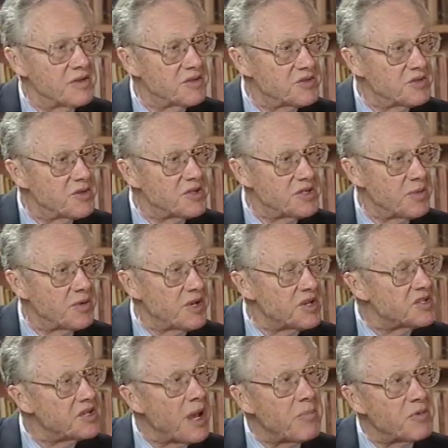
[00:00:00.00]
stewardship
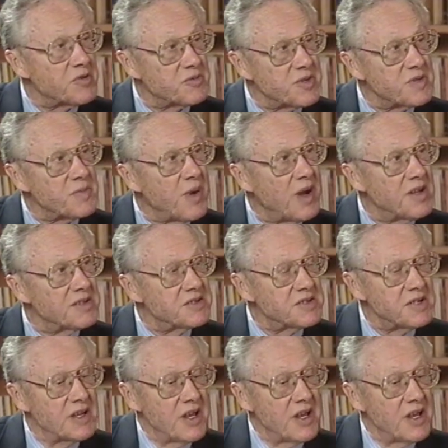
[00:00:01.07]
disciples response.